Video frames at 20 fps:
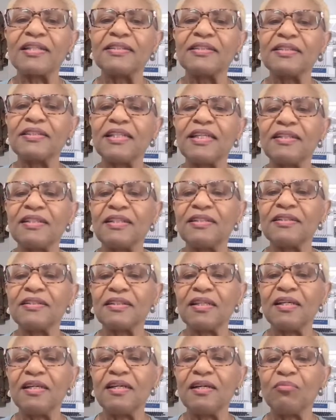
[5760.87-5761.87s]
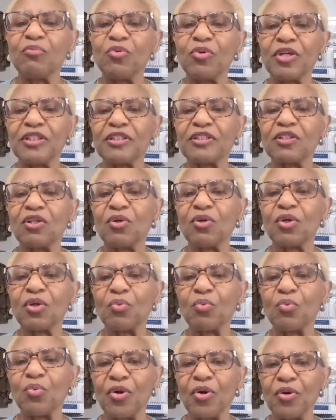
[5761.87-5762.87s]
set this up where it's going to
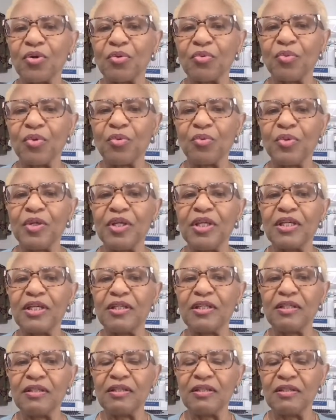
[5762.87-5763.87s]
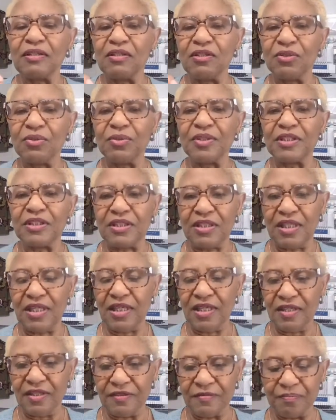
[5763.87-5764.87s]
work, where we can do it
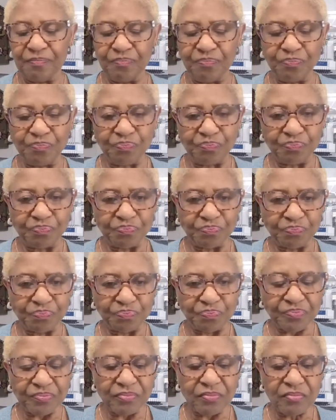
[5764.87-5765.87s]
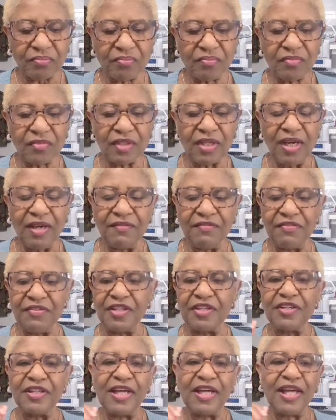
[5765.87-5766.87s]
together and
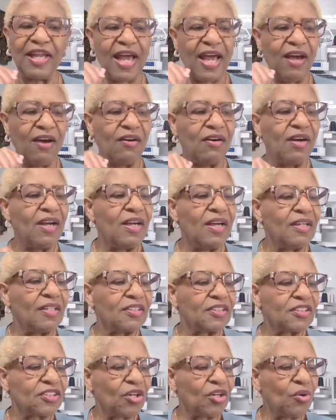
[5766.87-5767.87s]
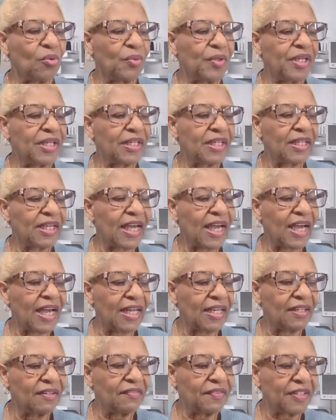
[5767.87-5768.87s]
figure that out, so we can kind
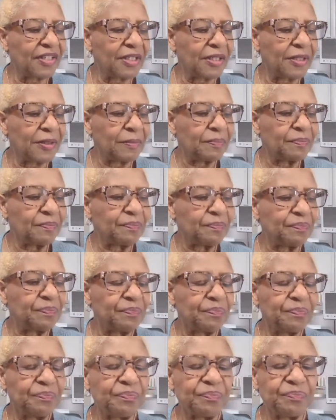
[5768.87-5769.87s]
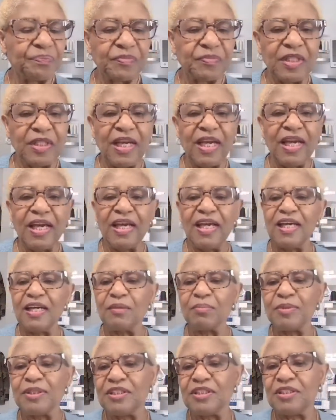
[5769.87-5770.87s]
of help
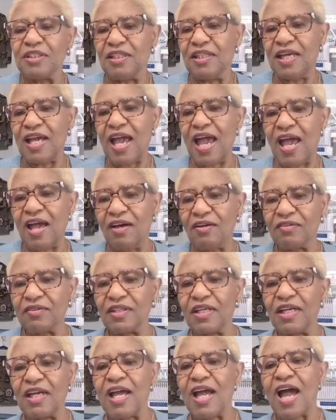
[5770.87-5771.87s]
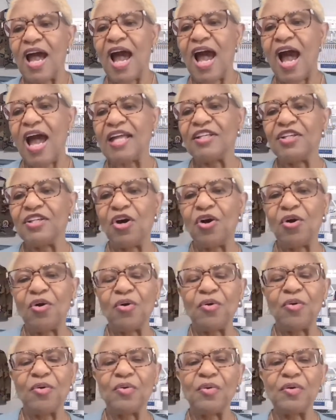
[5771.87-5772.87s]
each other out. I
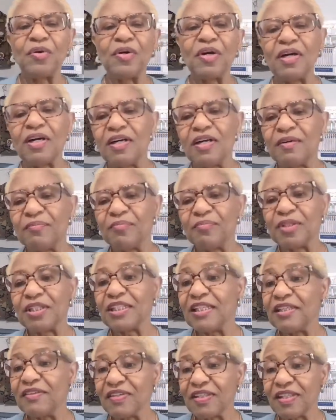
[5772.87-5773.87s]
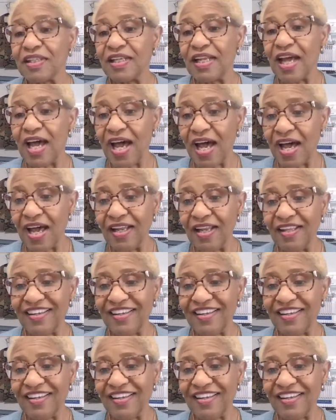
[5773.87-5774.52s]
know, believe it or not,